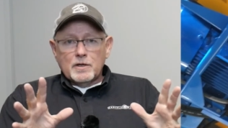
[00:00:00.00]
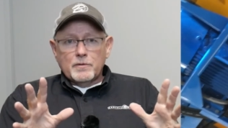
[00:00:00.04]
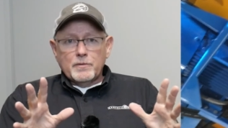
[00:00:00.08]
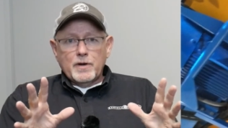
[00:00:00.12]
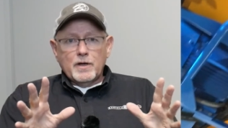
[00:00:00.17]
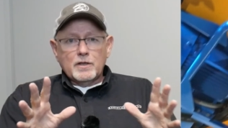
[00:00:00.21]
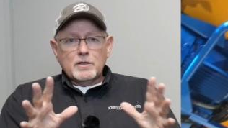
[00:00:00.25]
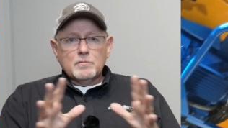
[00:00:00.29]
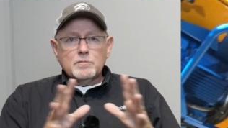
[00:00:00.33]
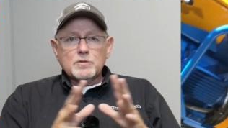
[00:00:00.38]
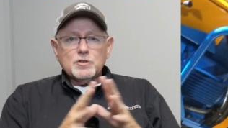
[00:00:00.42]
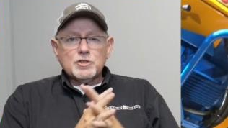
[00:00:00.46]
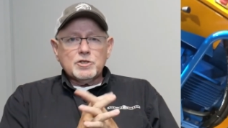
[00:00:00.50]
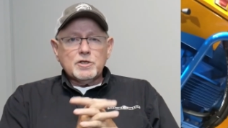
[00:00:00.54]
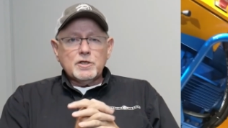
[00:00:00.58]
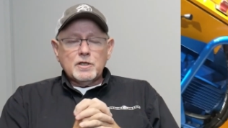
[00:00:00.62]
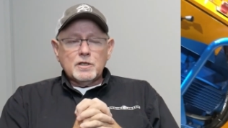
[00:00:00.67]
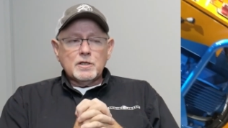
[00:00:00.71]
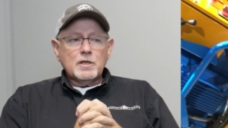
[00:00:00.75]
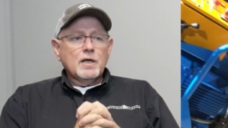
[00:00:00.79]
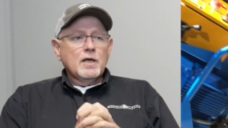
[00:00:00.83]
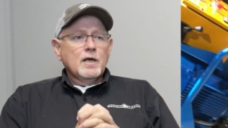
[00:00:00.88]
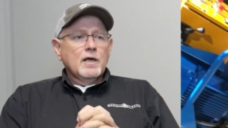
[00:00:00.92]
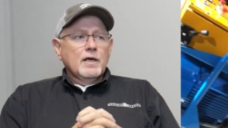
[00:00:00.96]
around the
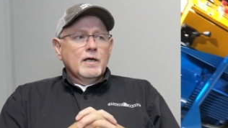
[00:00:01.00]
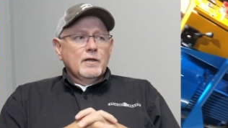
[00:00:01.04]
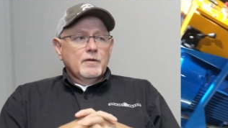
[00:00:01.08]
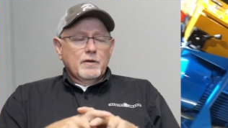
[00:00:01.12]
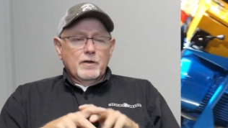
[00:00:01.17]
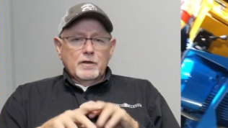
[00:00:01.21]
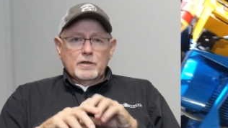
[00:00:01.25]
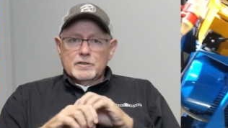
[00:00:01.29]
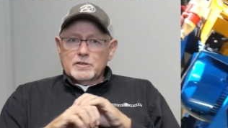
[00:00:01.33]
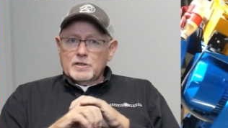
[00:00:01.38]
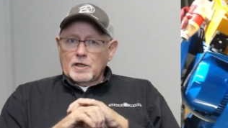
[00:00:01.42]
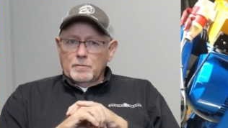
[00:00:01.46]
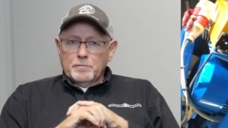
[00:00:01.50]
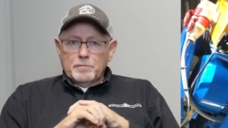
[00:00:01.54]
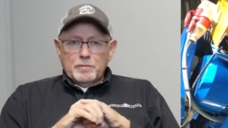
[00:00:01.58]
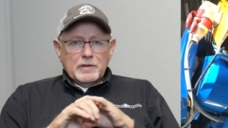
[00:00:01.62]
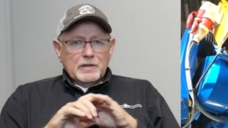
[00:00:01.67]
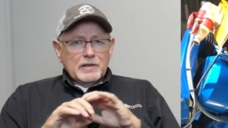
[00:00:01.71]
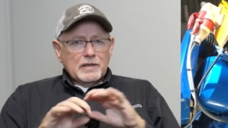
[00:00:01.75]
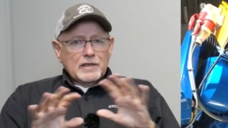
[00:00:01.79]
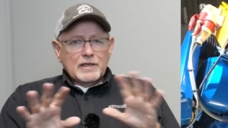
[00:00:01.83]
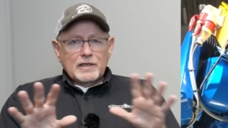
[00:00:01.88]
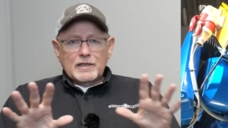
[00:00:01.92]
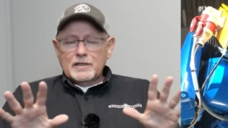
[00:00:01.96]
machine, that it's
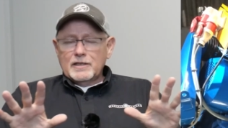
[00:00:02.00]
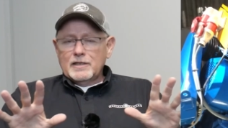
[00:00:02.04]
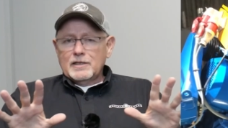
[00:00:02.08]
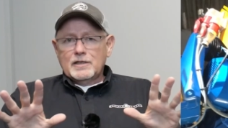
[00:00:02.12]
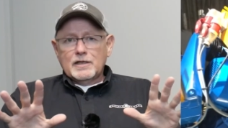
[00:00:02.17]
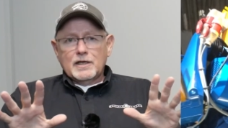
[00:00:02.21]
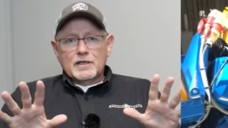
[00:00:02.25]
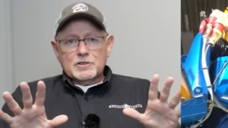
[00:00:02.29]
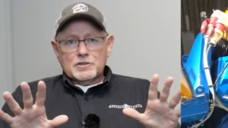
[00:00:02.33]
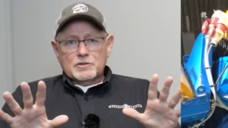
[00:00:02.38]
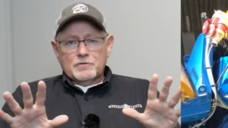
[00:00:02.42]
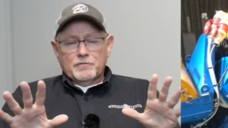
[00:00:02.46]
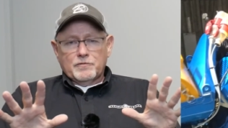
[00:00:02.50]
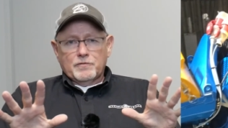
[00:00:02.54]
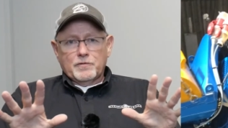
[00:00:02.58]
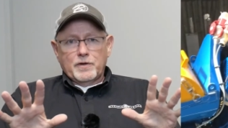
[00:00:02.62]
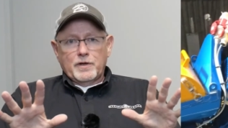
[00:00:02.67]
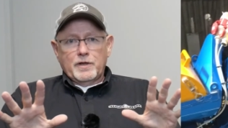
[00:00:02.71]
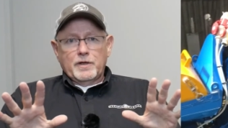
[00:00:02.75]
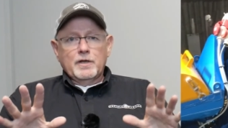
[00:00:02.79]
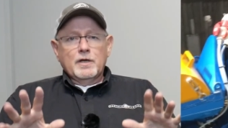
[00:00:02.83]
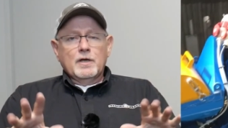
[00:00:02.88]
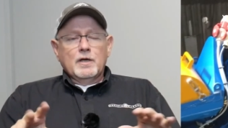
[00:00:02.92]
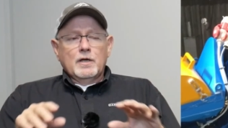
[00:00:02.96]
completely
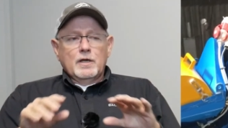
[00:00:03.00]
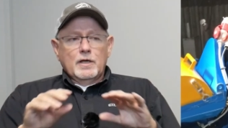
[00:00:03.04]
dust-free.